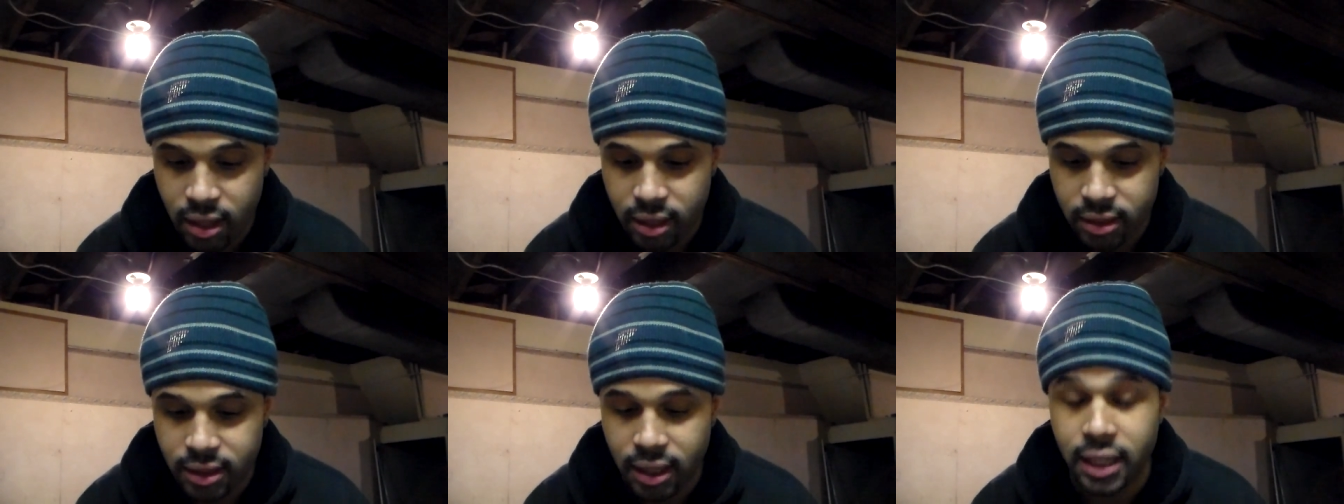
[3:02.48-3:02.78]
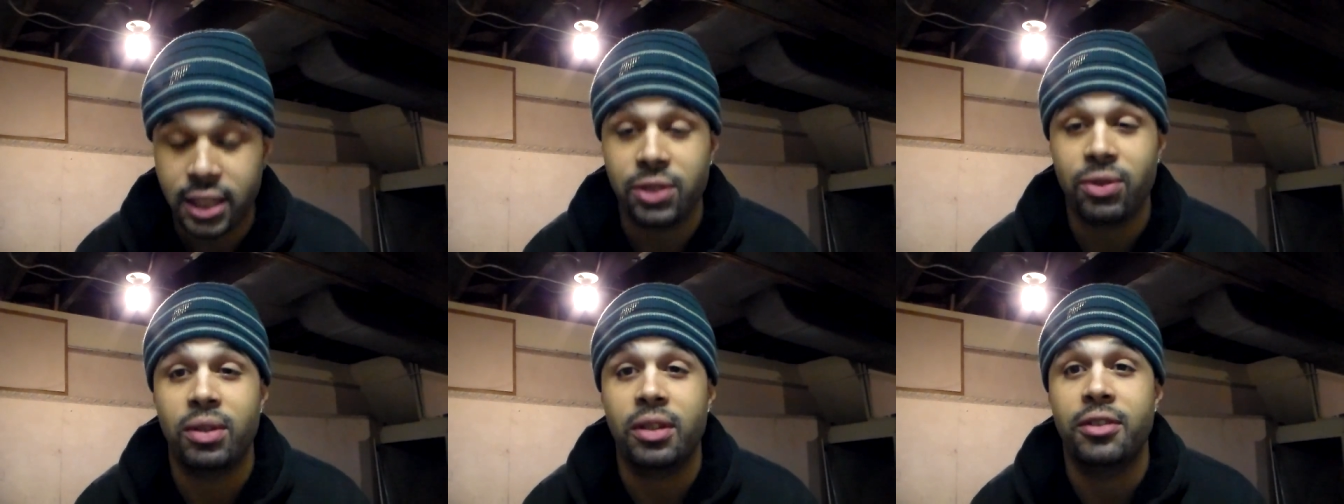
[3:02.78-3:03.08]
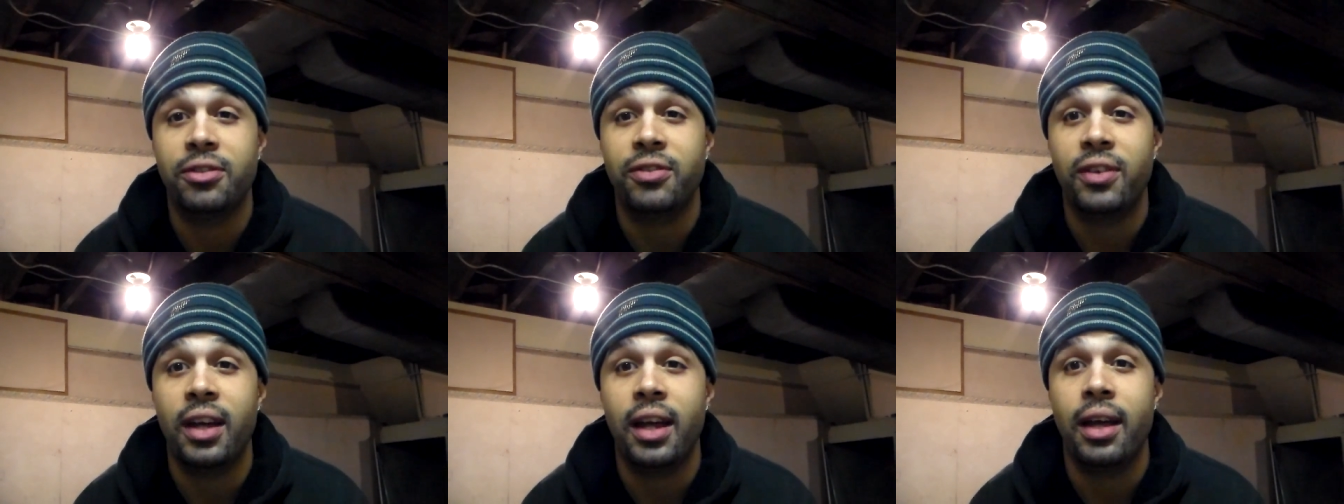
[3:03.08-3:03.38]

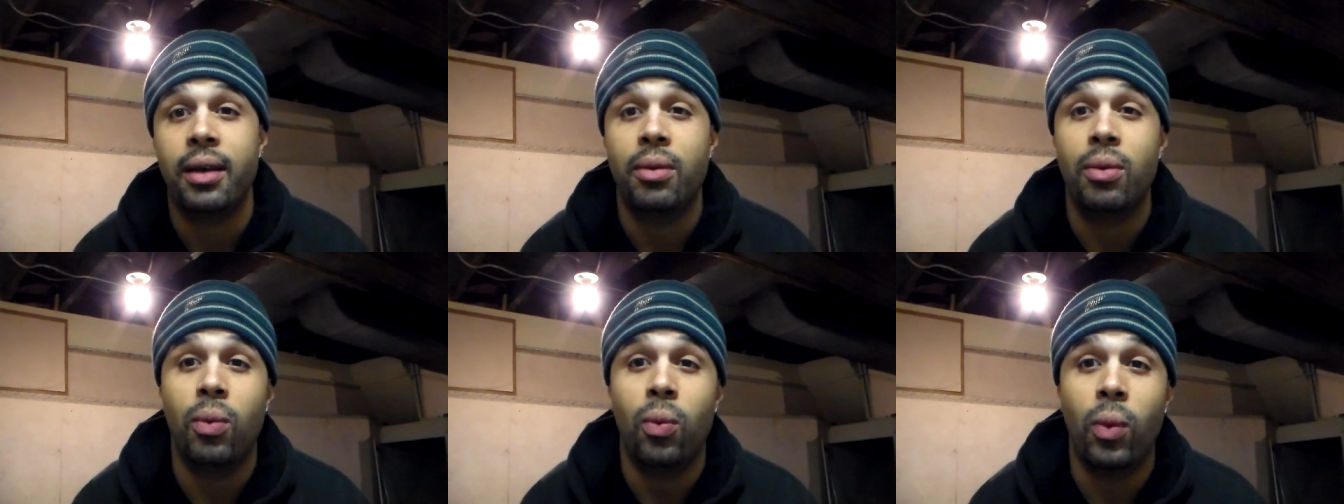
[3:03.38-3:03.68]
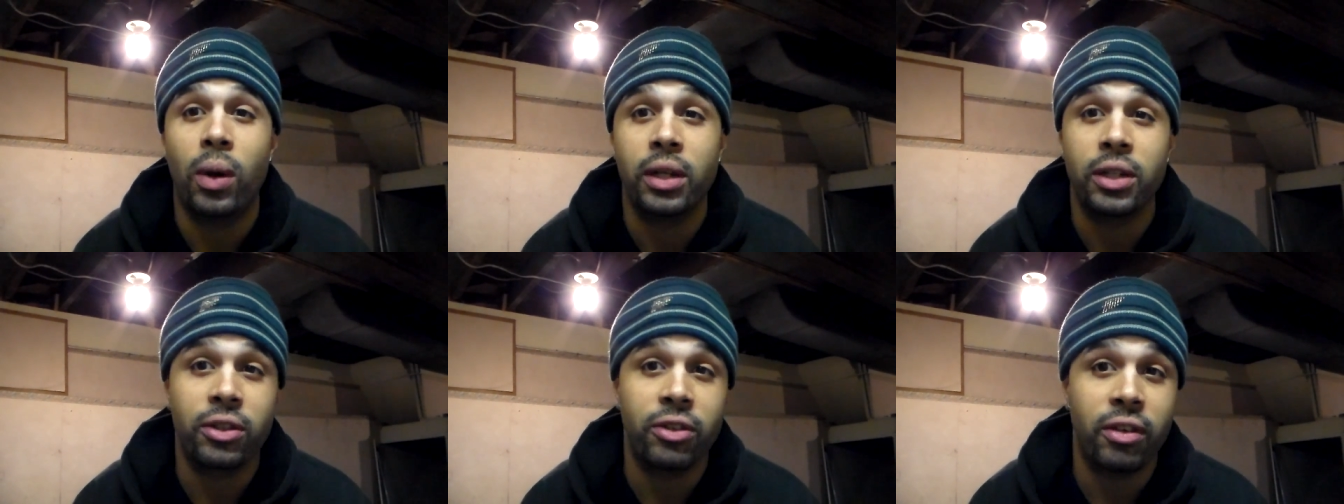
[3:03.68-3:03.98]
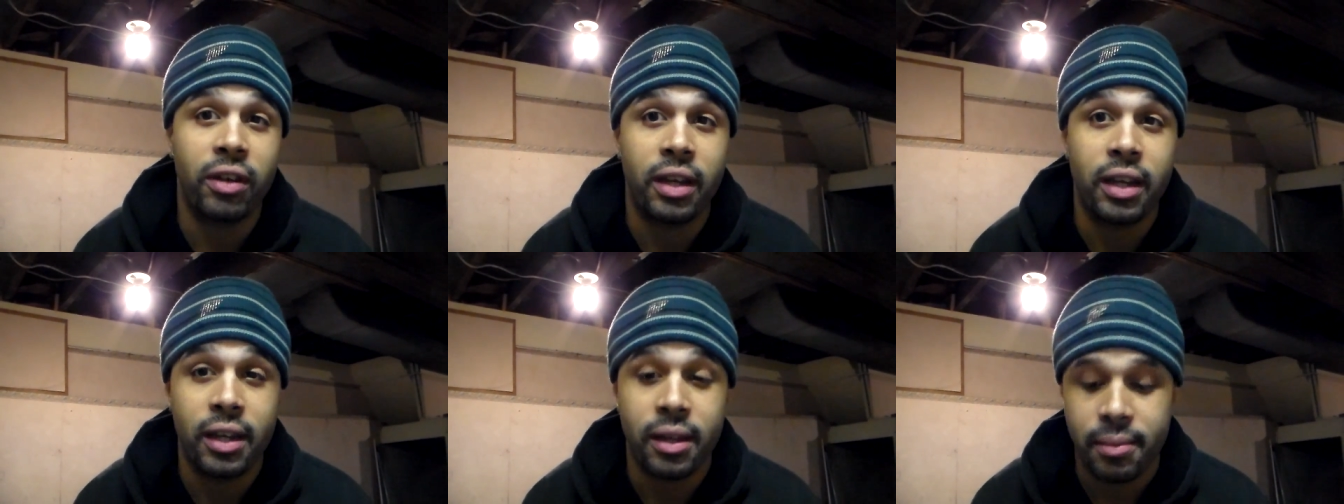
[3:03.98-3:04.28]
Saturated fat 1
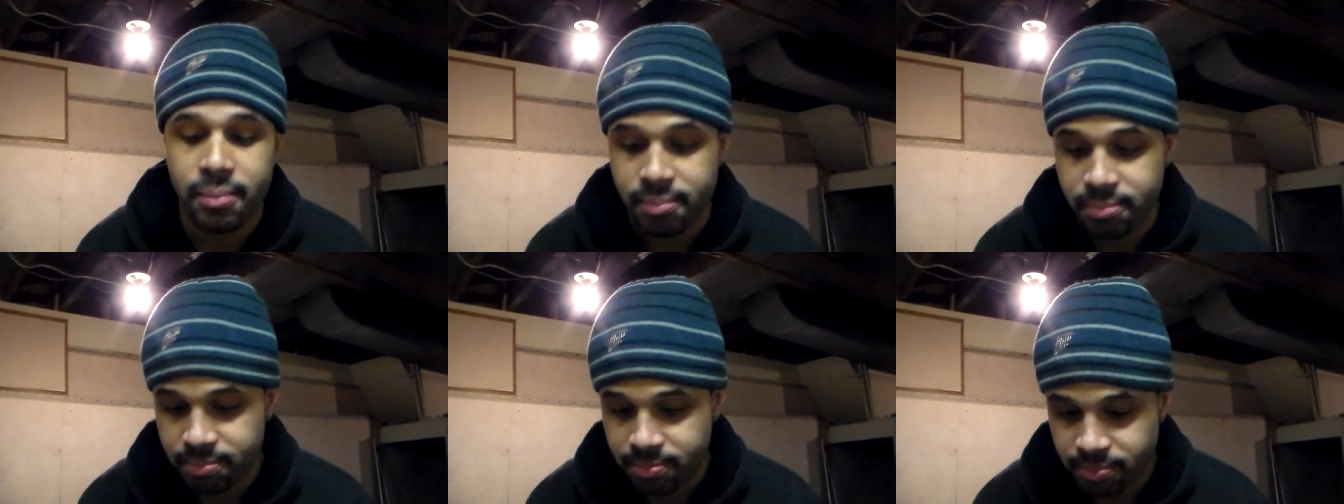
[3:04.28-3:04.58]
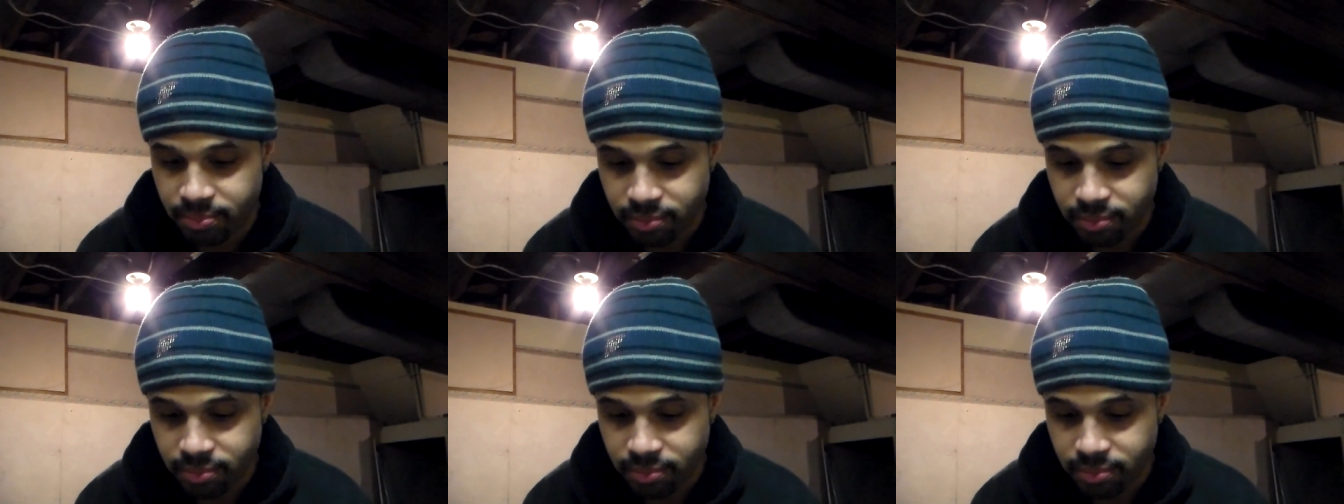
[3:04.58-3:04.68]
gram.